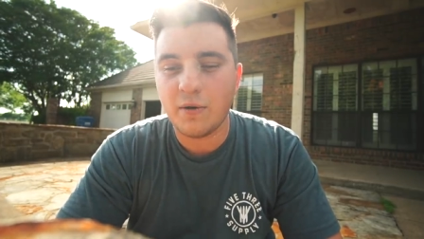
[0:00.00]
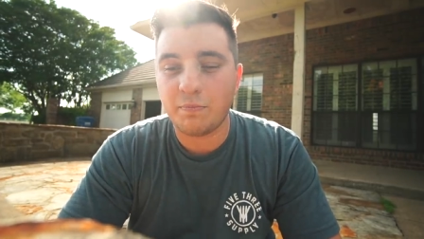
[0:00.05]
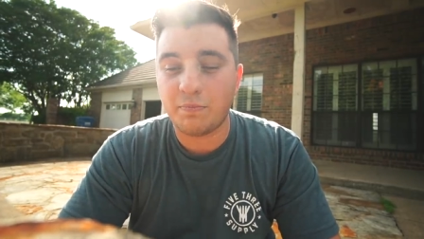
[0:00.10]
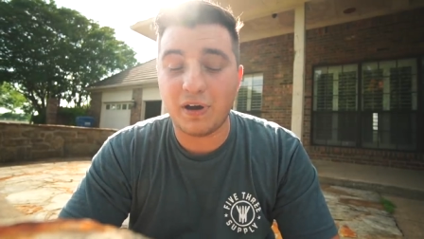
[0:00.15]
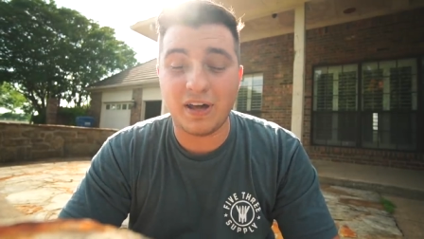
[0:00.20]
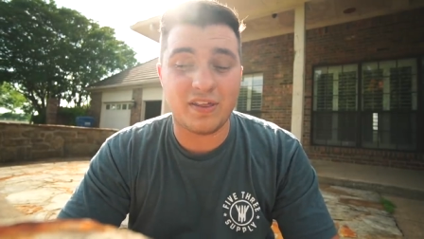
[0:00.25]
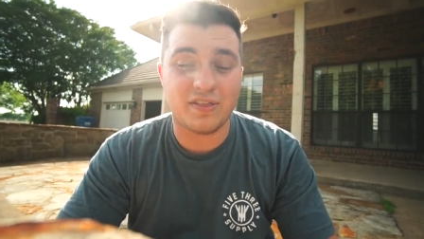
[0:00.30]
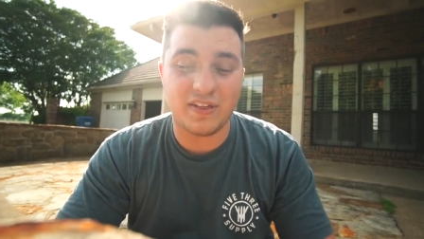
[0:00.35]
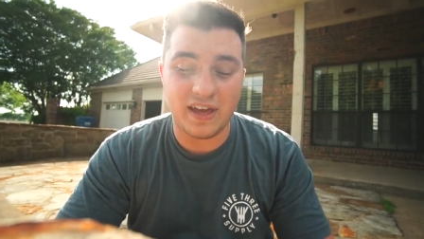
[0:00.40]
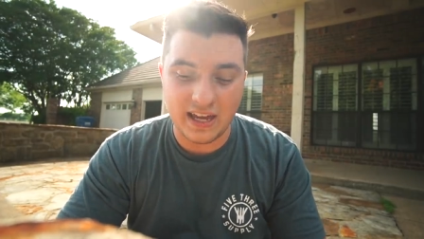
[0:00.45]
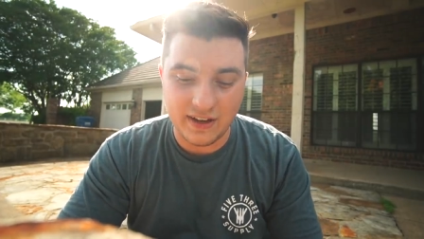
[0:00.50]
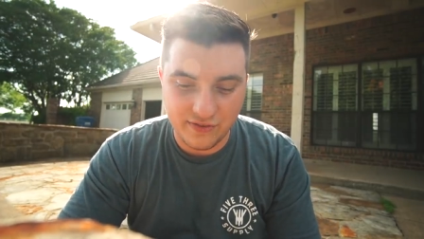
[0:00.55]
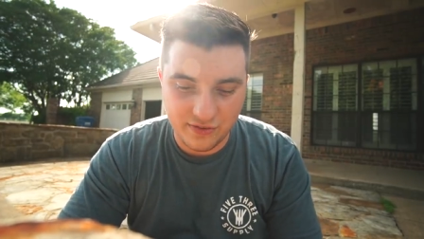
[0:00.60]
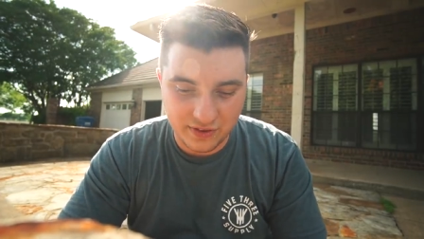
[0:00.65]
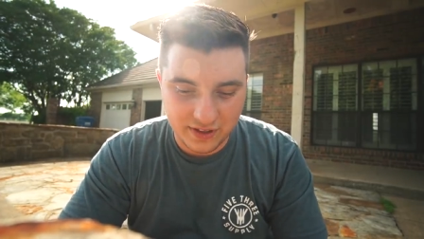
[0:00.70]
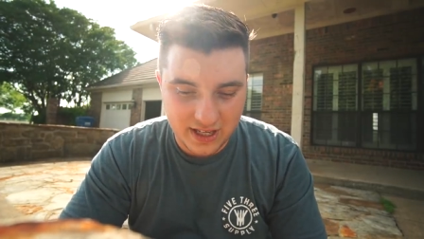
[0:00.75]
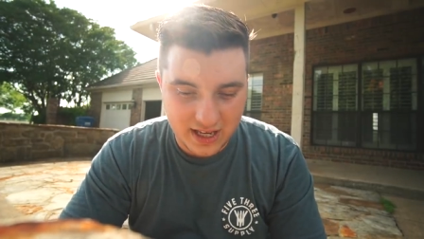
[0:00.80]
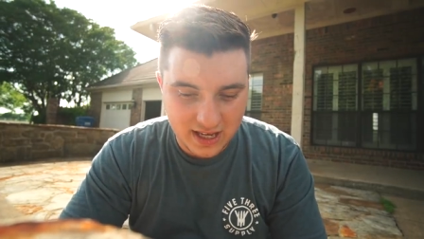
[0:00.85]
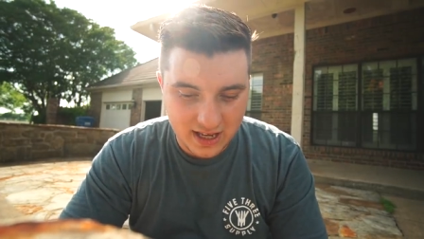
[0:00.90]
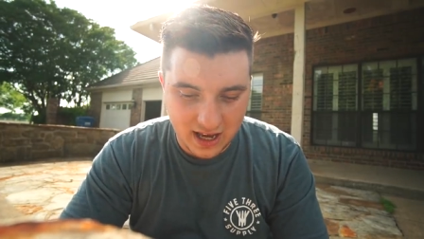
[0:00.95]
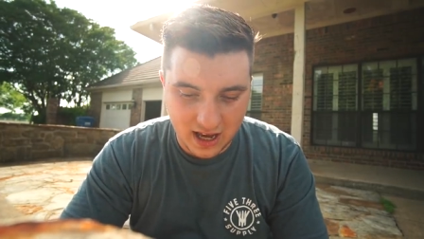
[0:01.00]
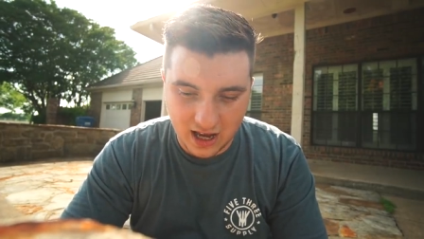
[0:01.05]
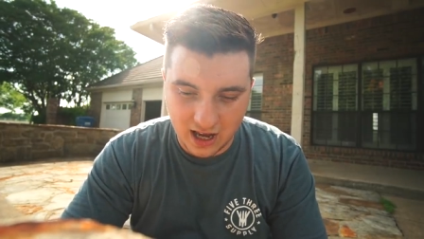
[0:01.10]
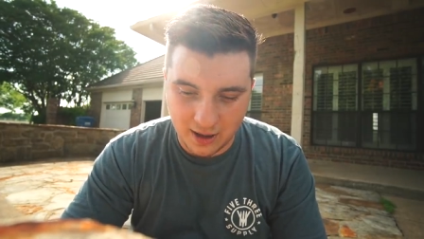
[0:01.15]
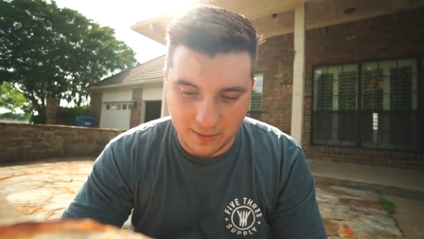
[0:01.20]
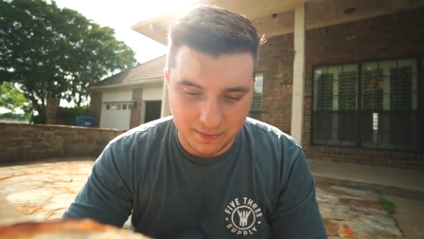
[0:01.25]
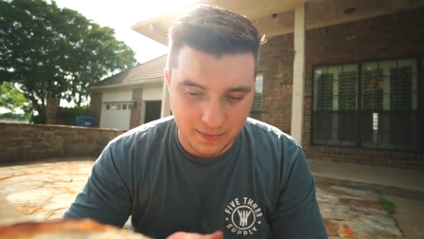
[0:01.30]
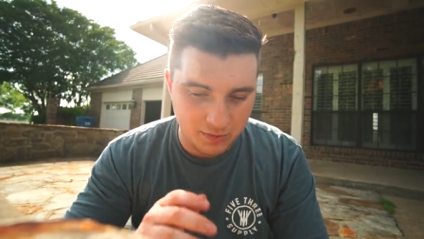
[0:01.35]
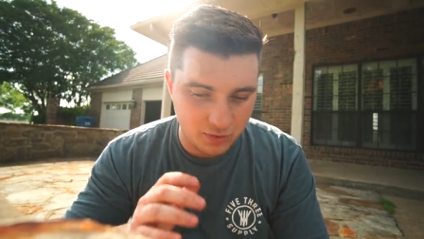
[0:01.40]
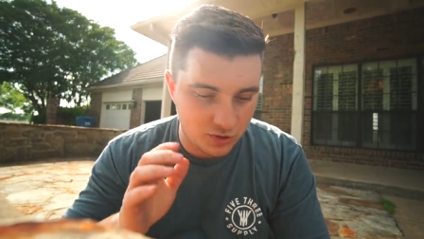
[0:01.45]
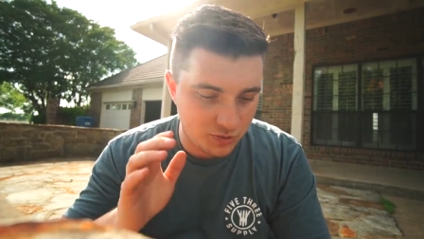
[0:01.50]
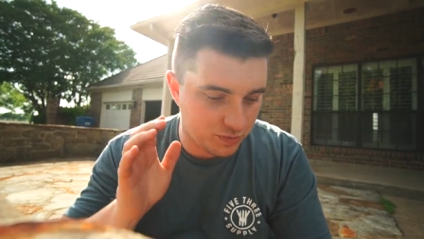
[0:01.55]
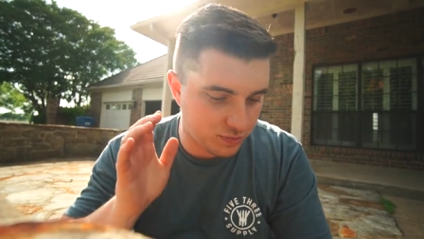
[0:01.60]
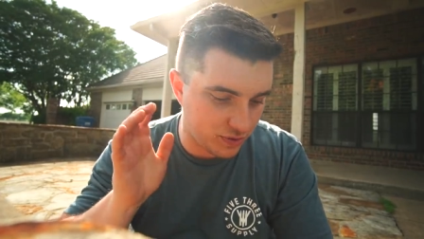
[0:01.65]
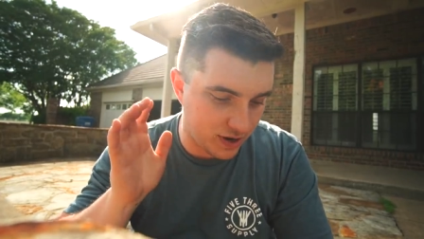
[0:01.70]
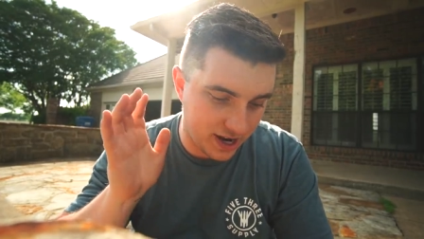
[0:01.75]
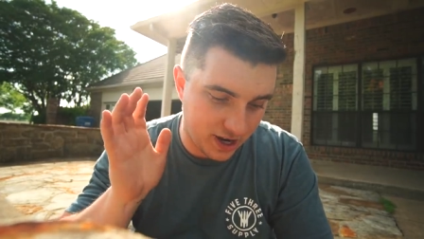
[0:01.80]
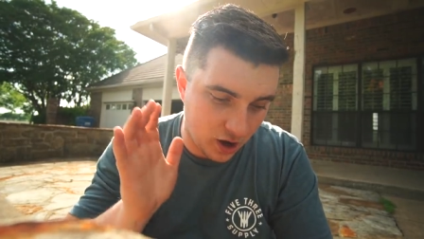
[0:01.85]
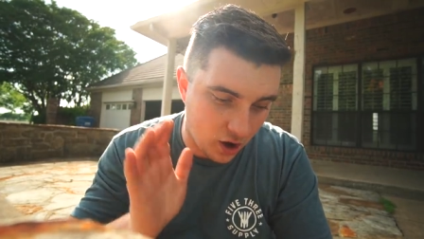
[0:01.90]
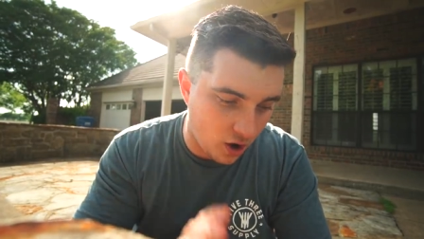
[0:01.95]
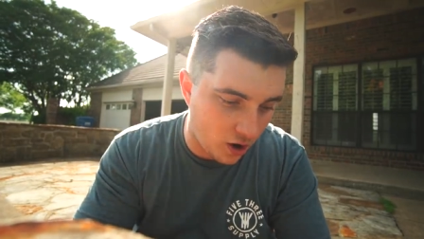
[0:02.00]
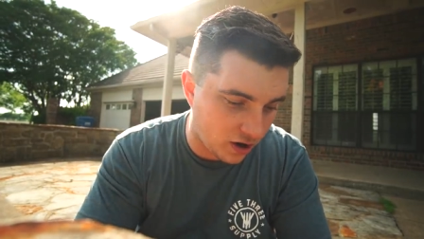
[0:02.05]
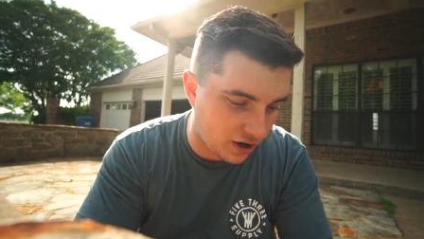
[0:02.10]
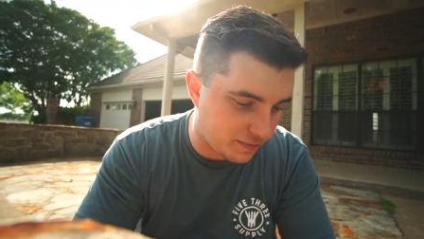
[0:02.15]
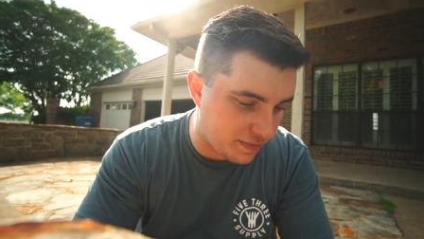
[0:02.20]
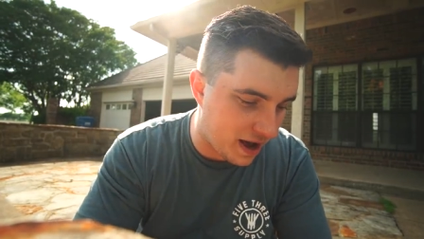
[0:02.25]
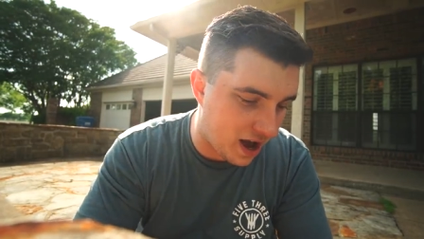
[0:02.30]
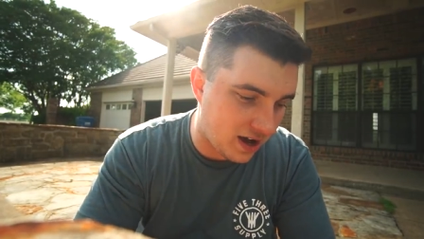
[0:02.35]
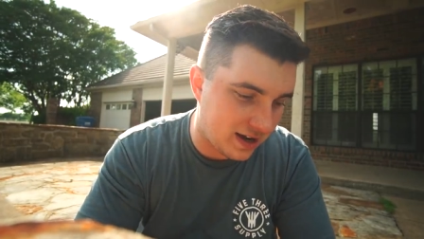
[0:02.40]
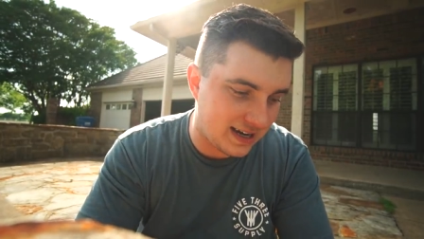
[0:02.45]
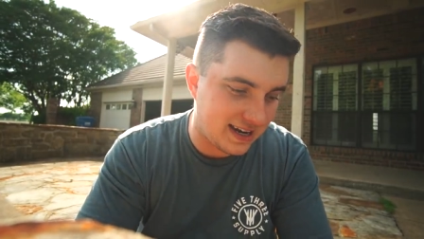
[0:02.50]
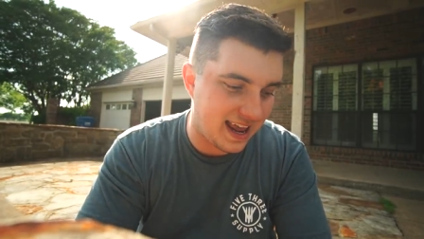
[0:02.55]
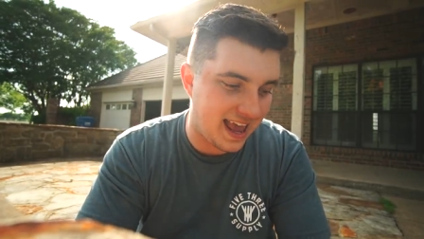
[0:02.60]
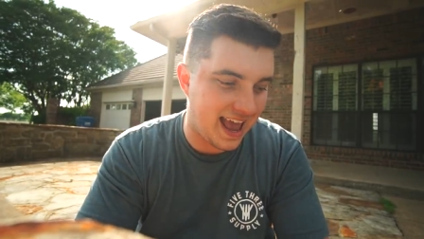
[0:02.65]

but thankfully, um, and we prayed hard about it,